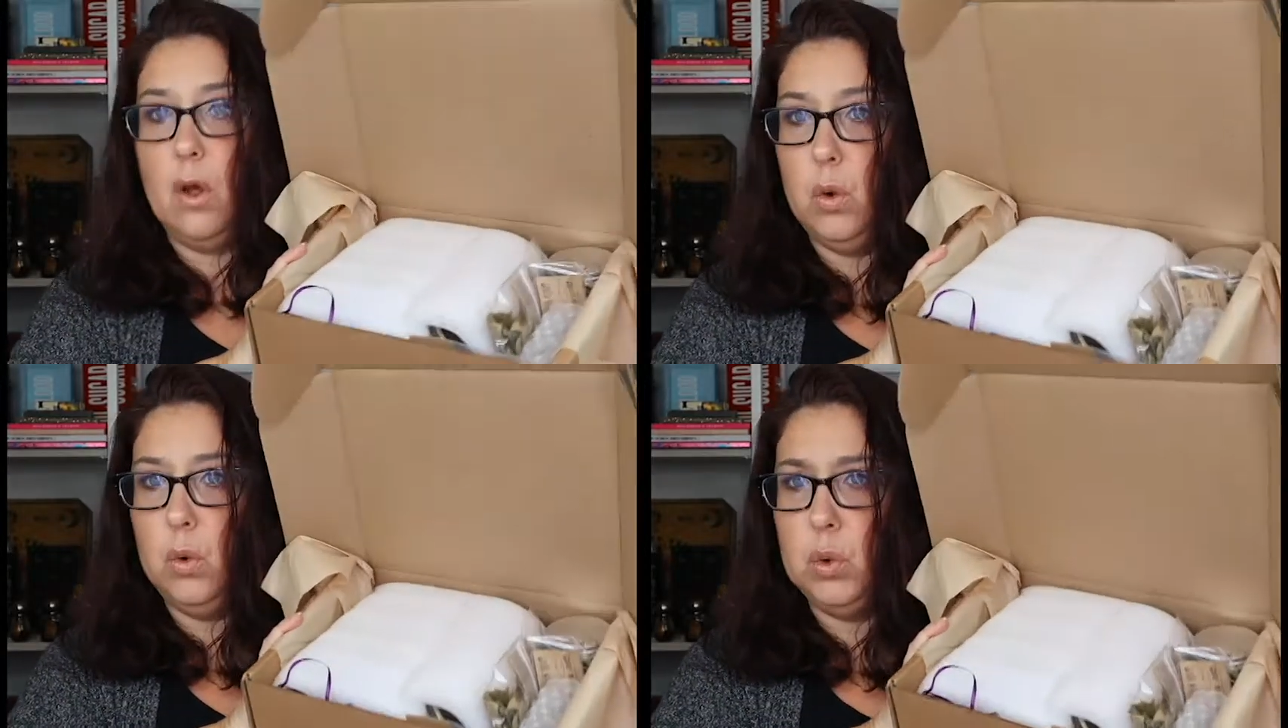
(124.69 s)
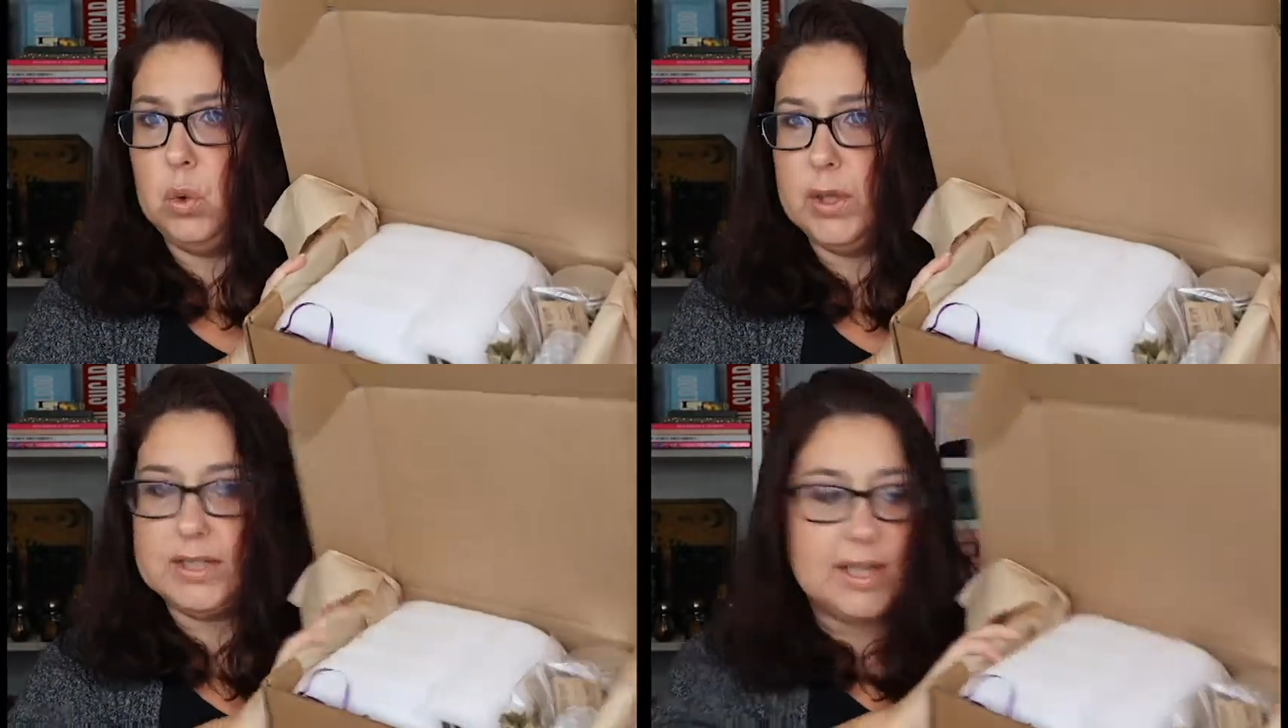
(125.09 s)

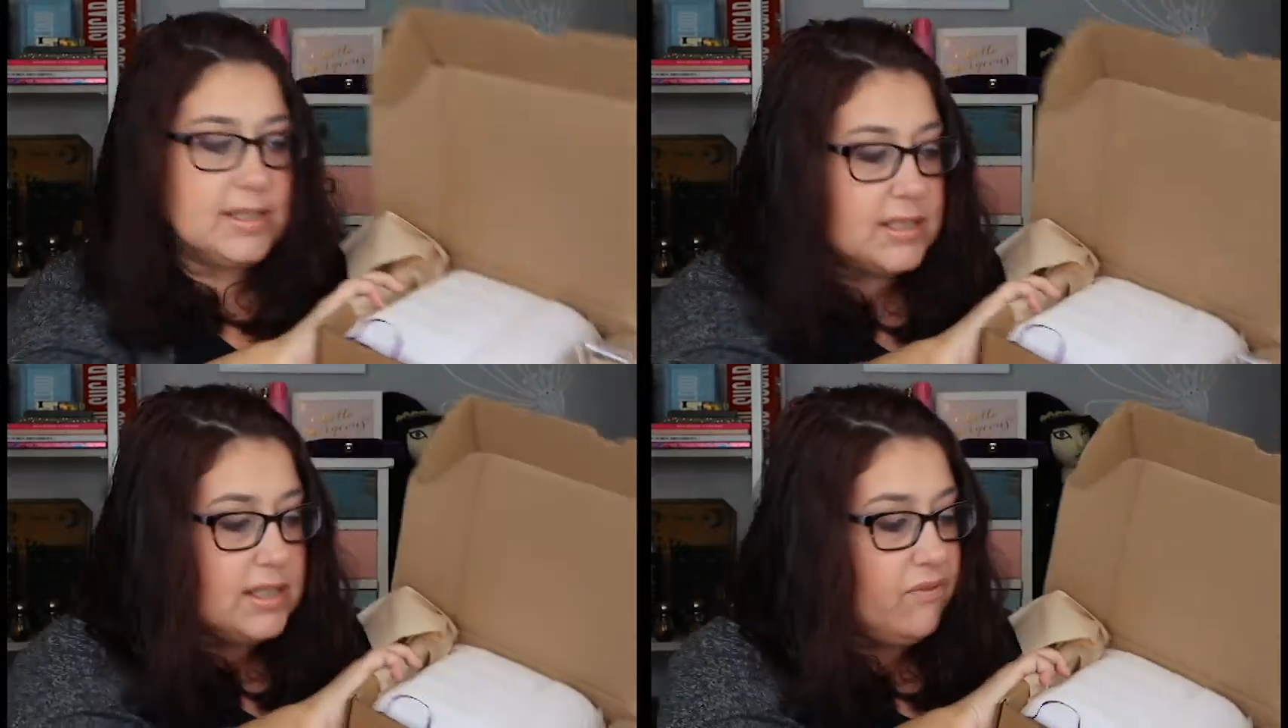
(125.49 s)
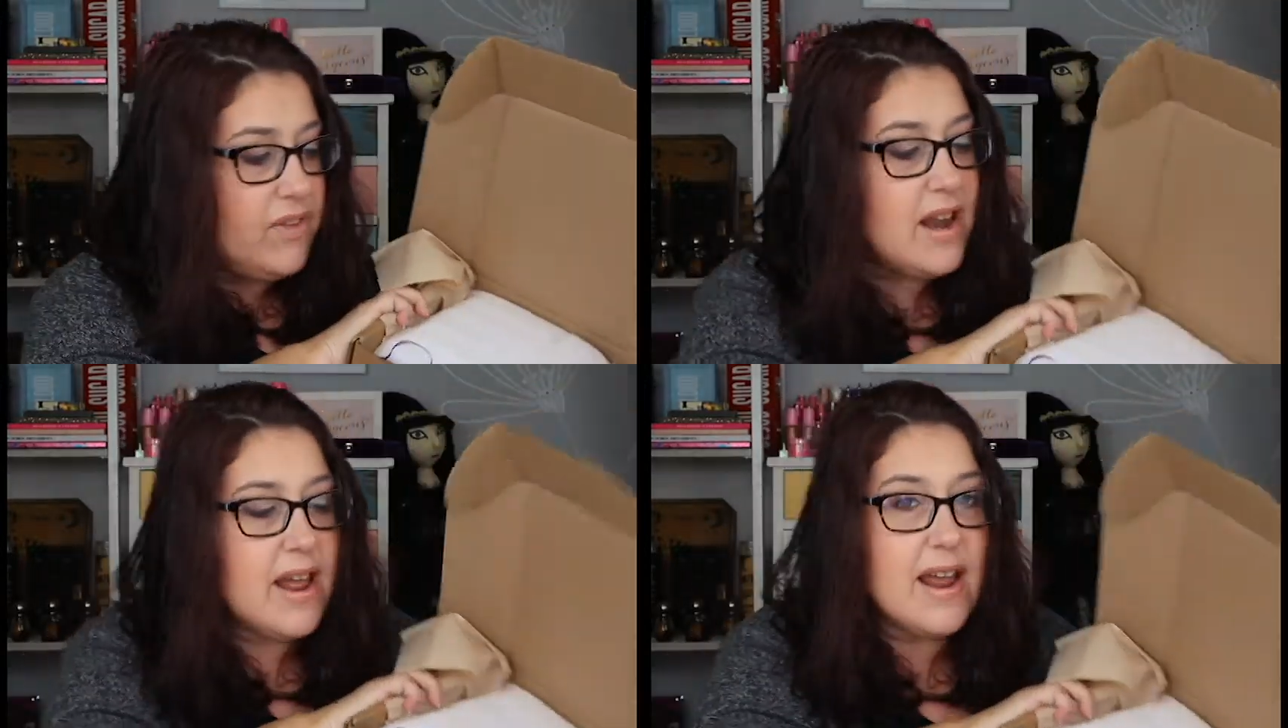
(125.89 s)
Ooh, there's lots of stuff
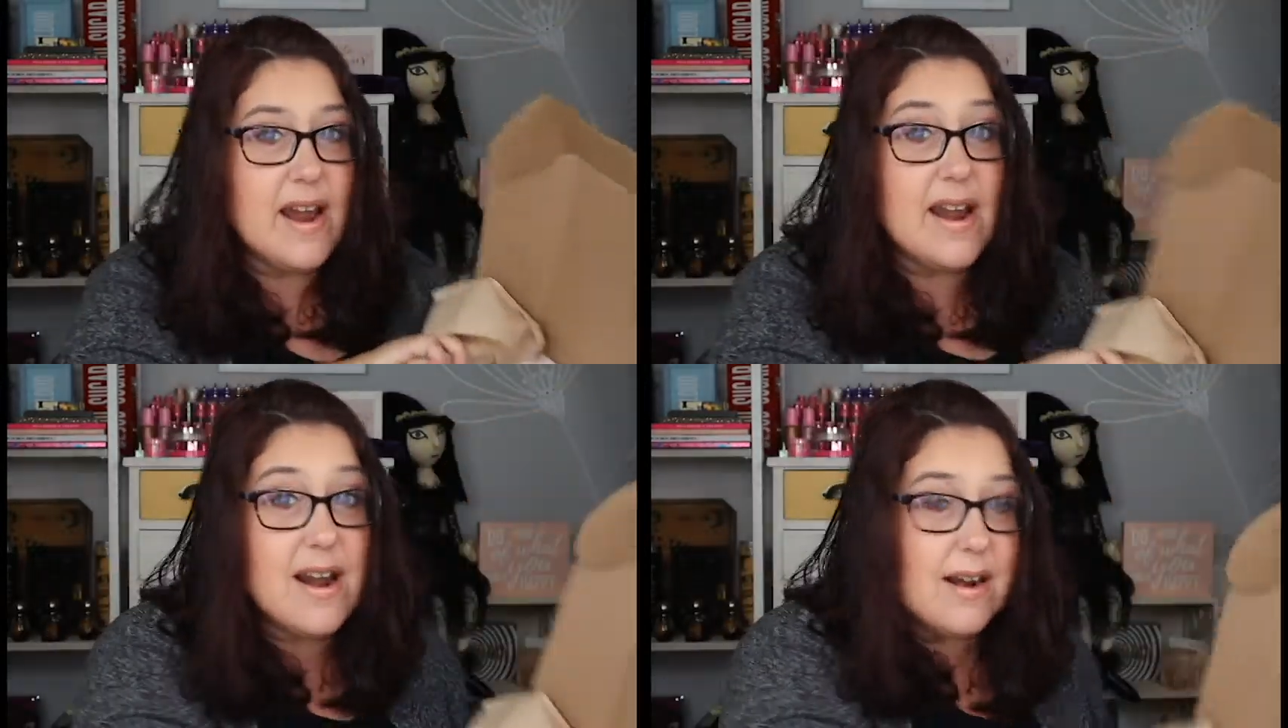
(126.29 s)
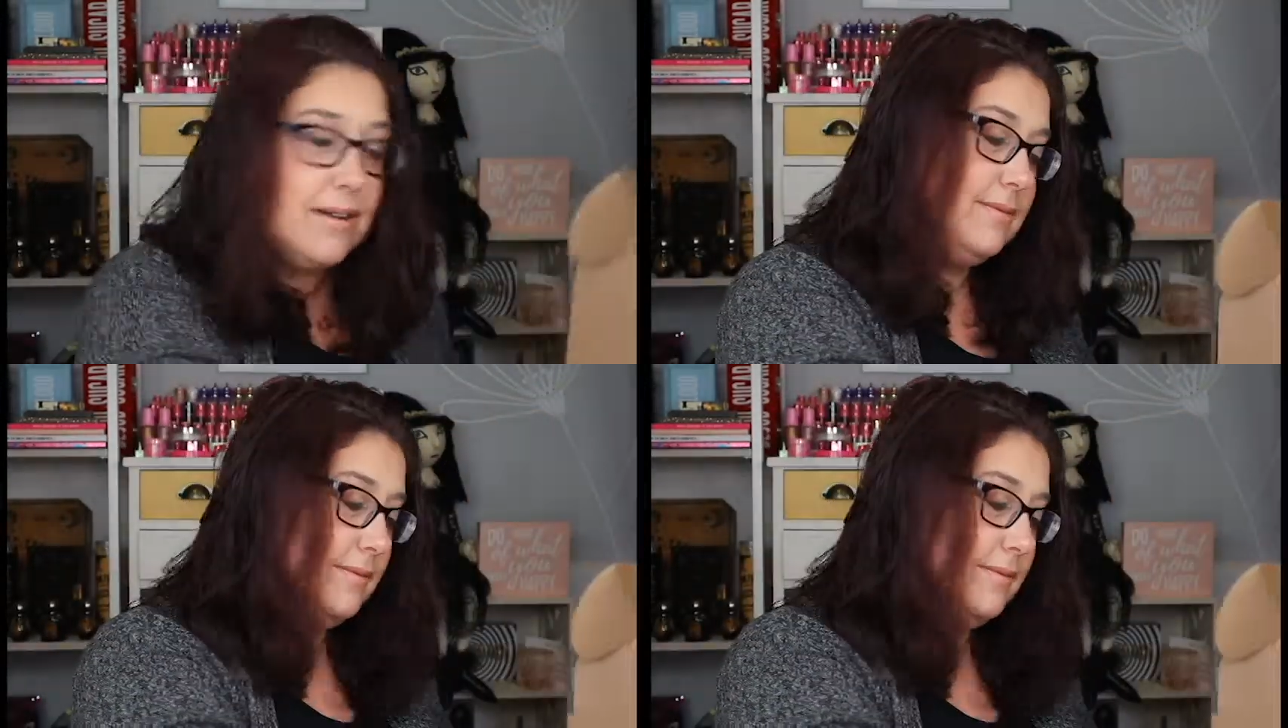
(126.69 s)
in there.